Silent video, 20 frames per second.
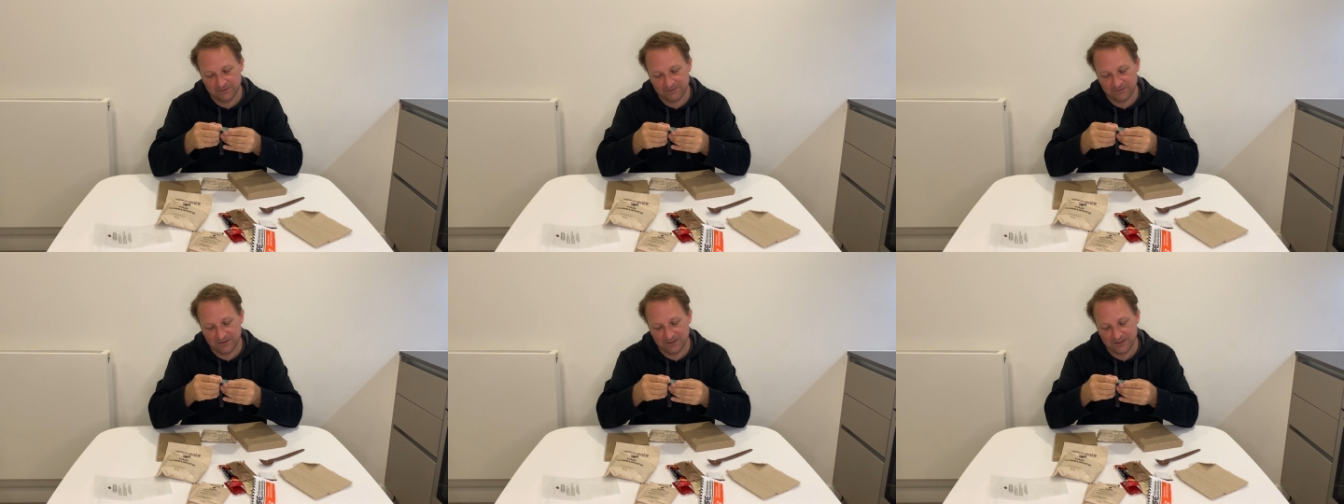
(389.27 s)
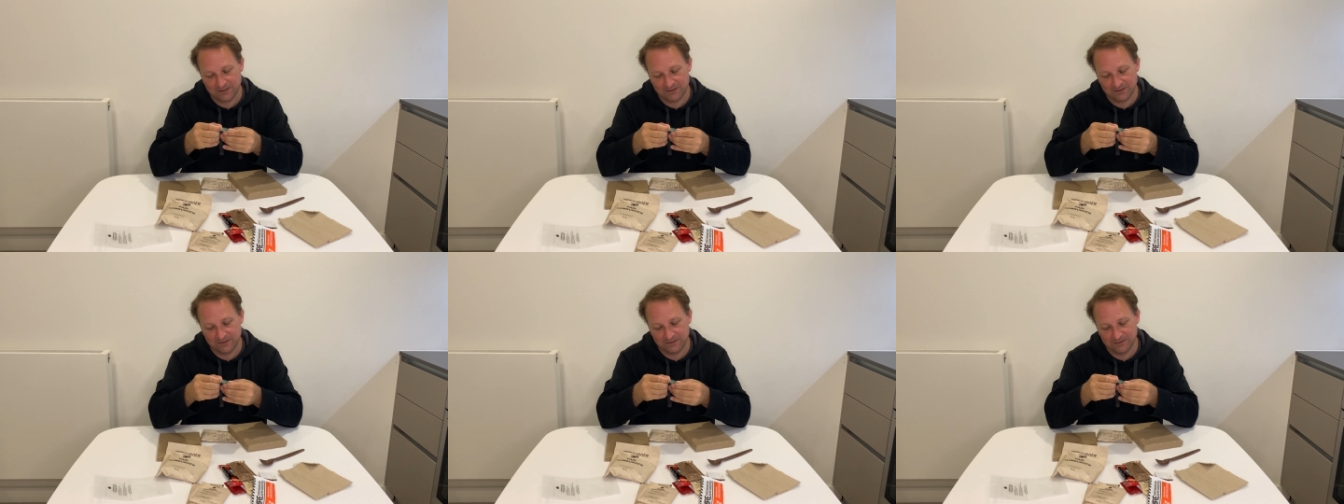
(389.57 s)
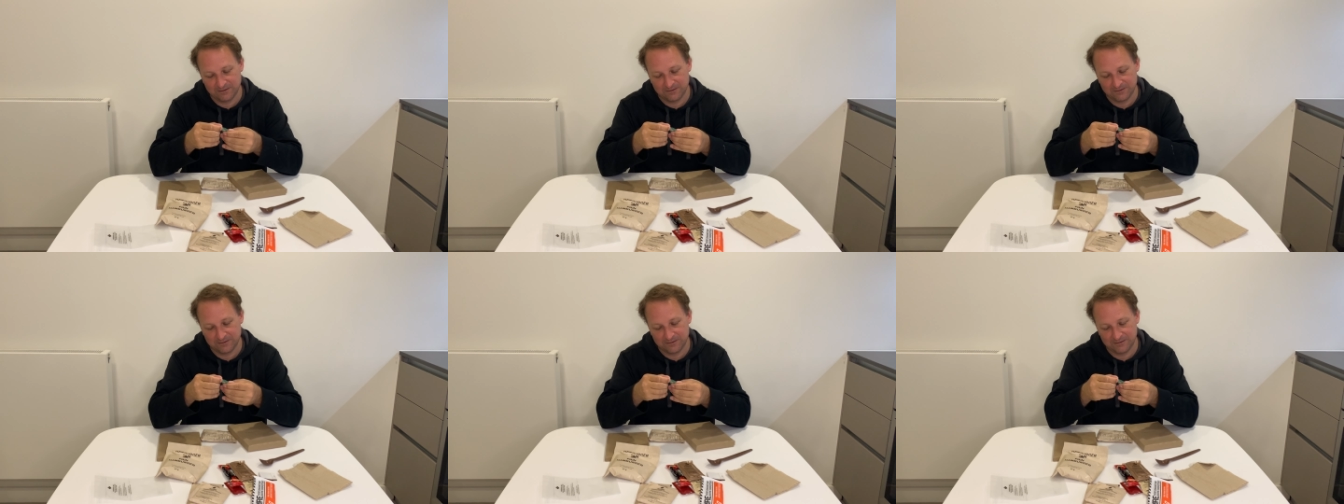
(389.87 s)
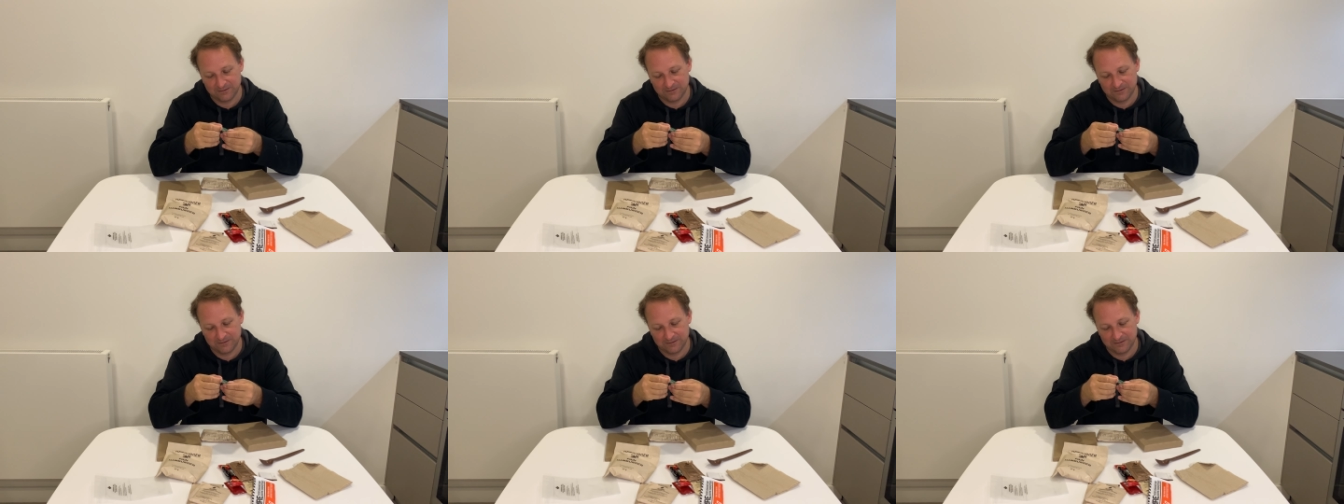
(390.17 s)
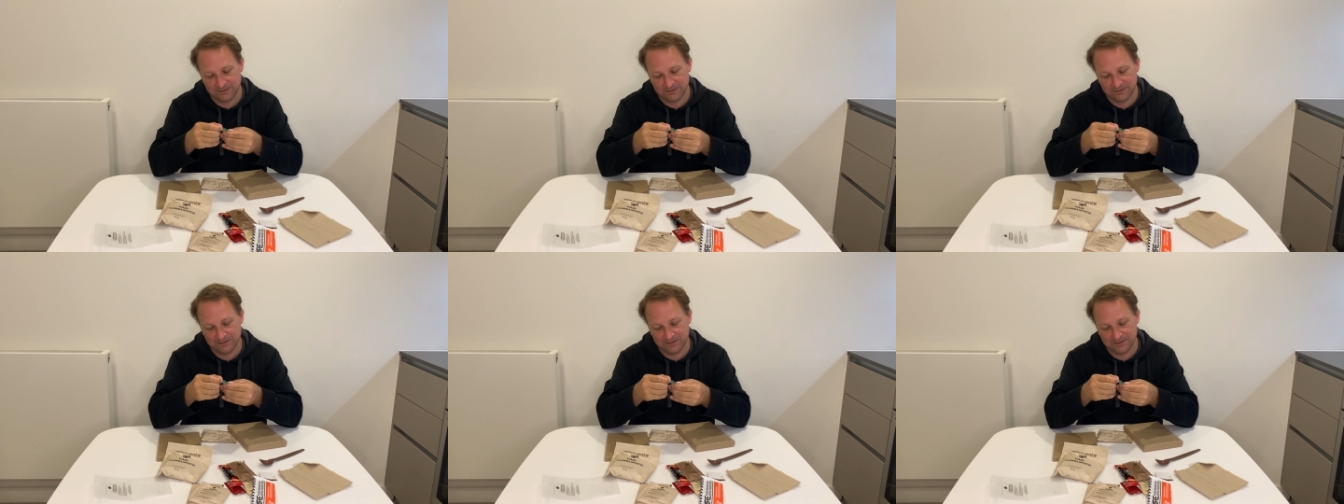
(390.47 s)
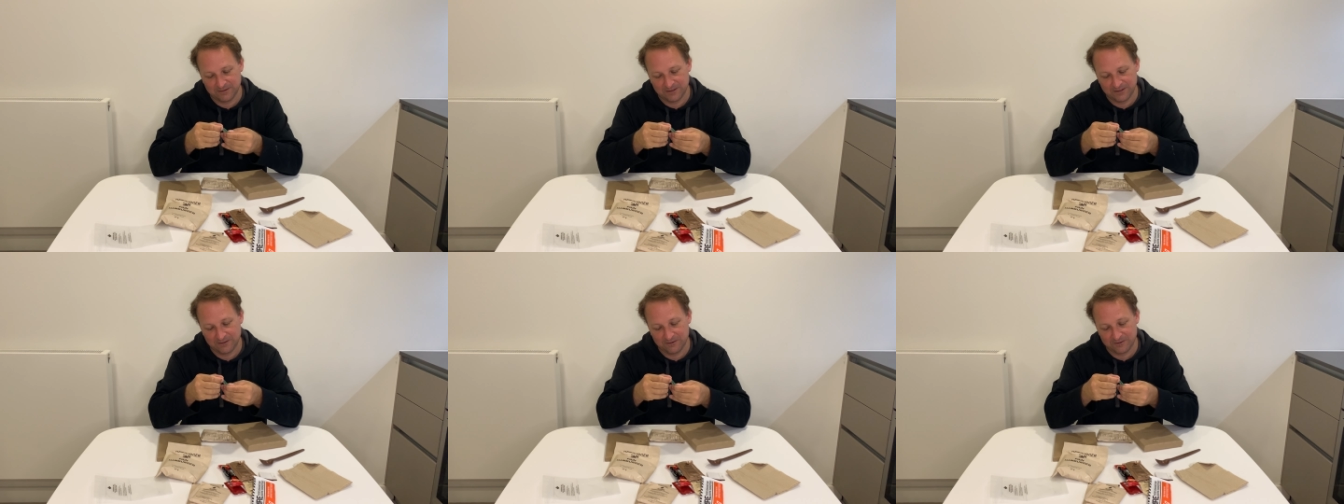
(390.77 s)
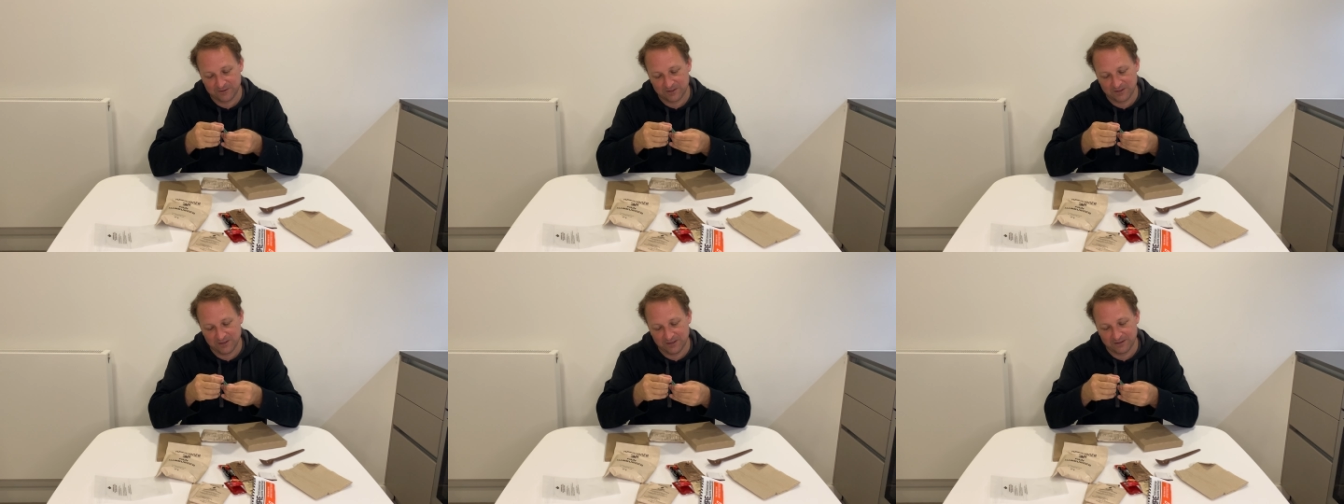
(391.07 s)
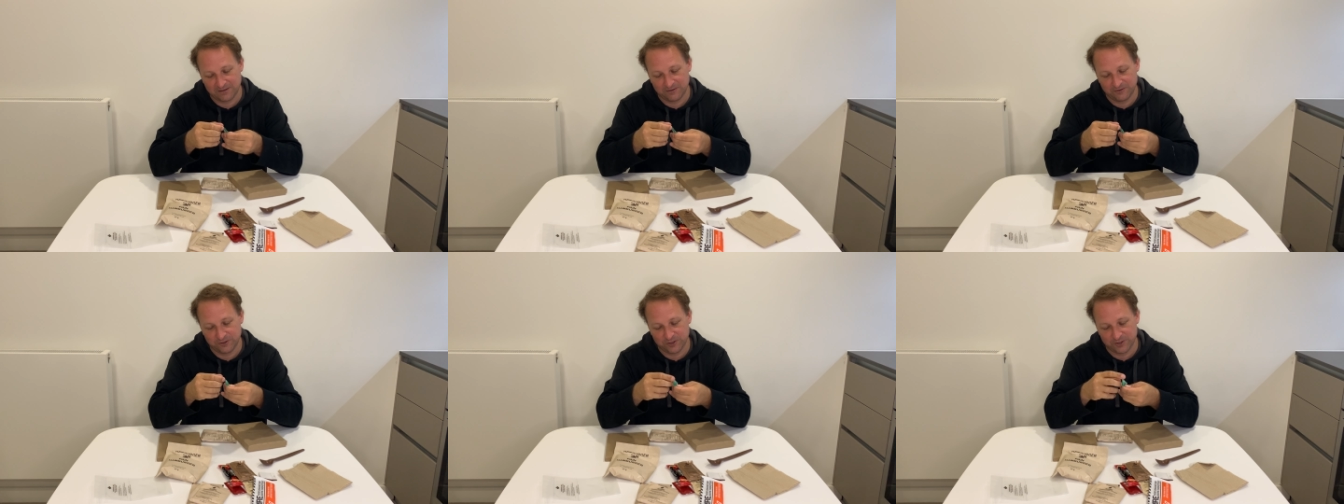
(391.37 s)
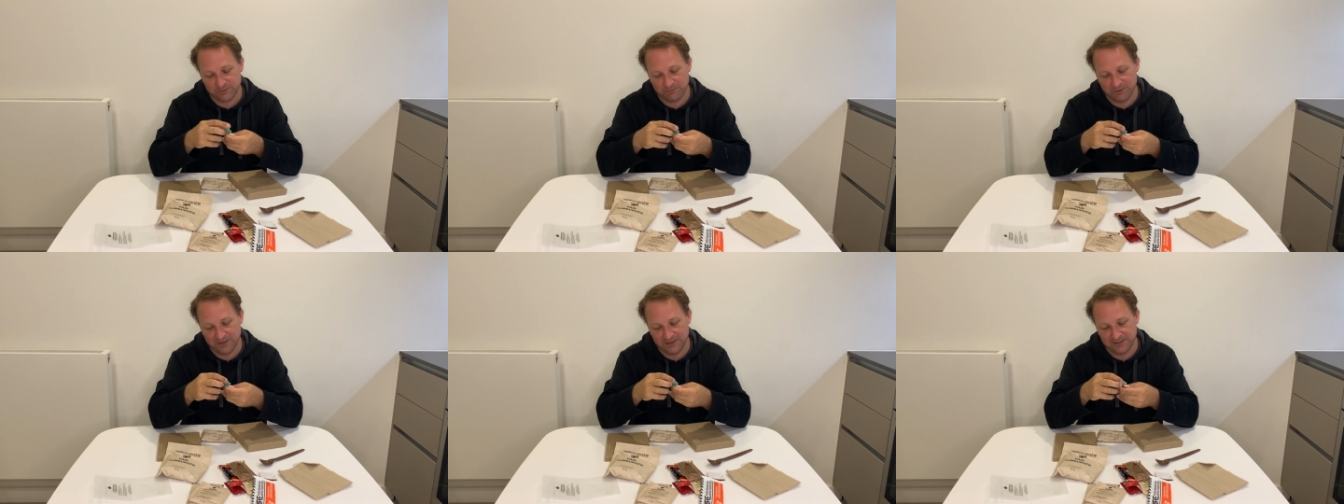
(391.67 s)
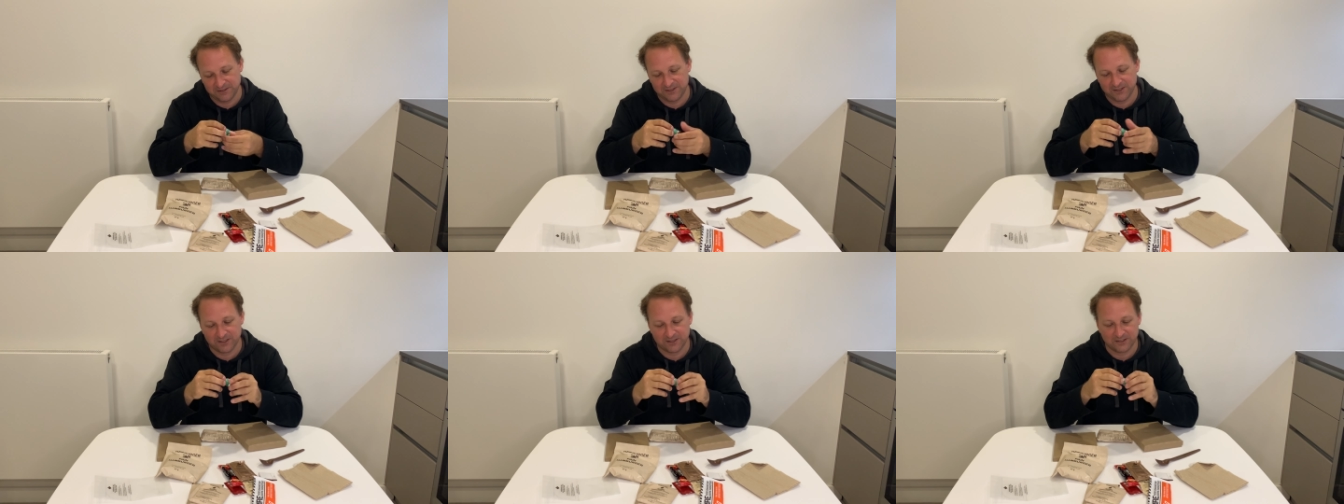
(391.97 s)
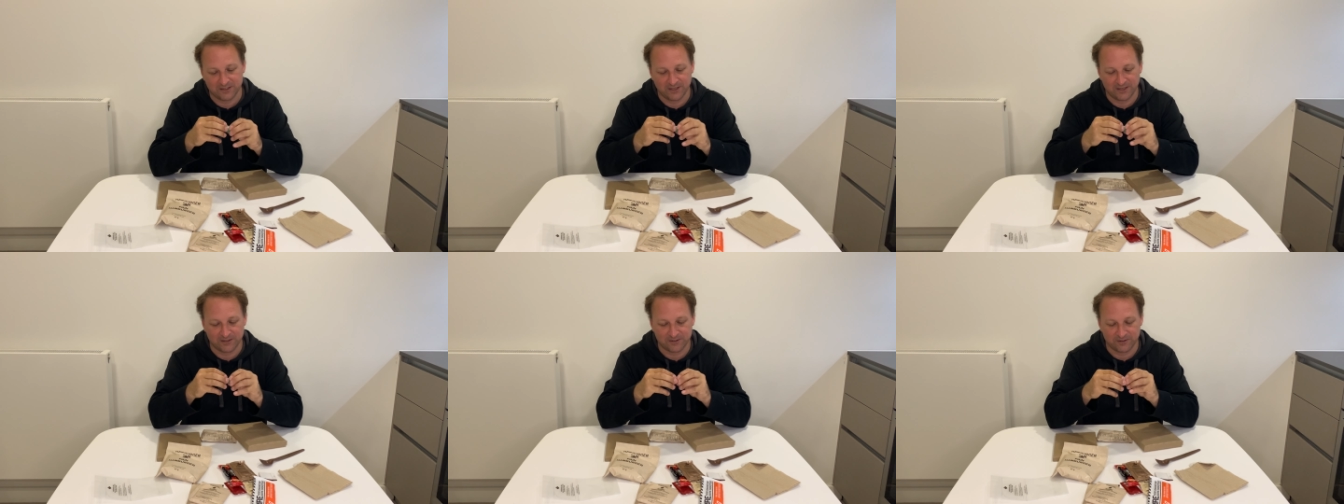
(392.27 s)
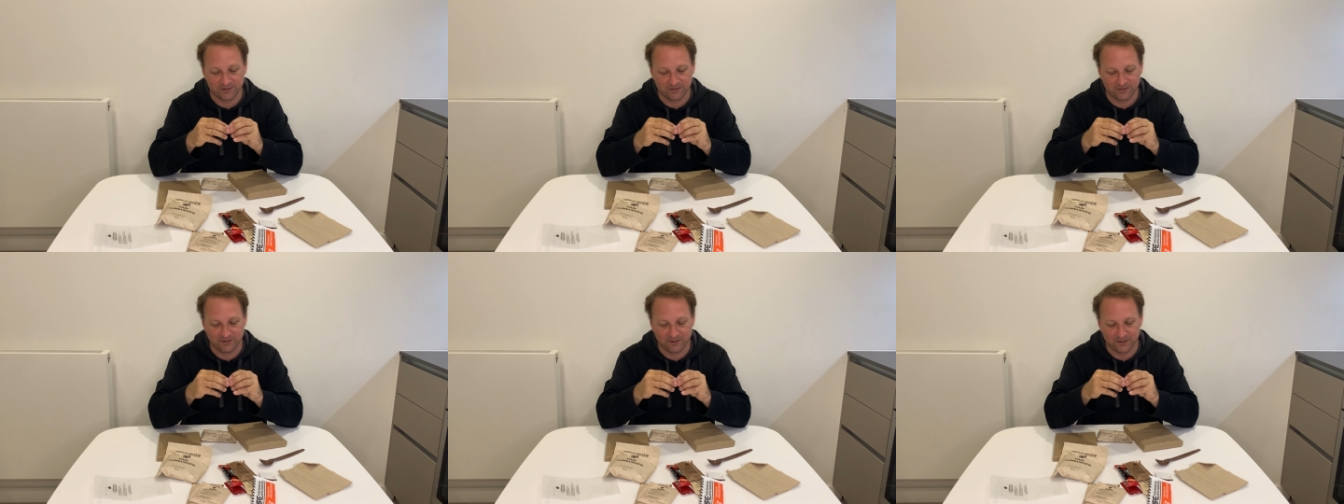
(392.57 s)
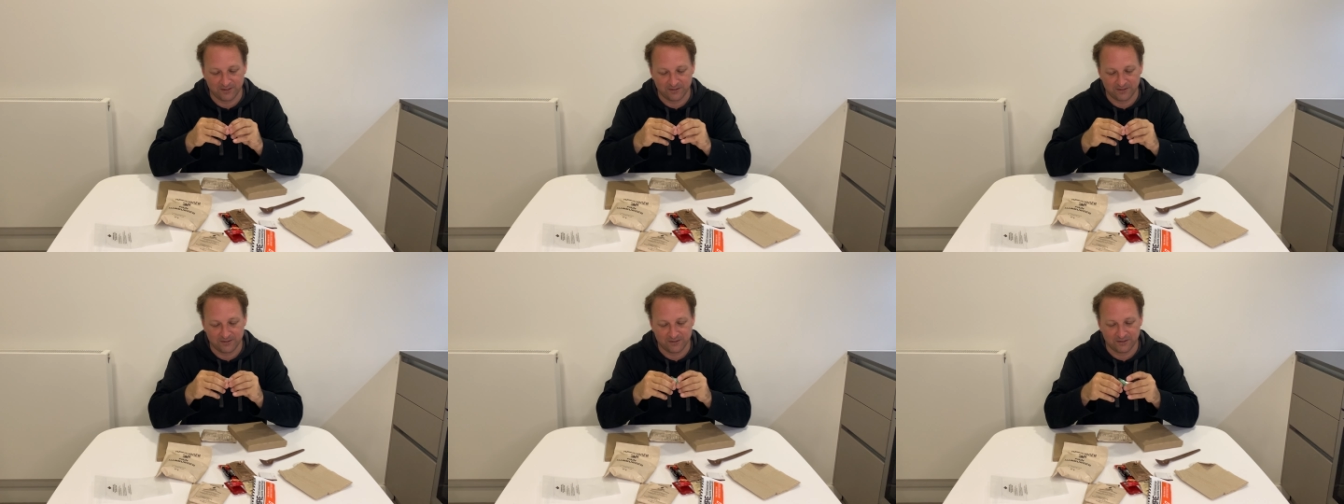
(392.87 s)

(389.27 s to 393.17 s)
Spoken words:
Oh, it looks like they're just plain Tic Tacs. They're not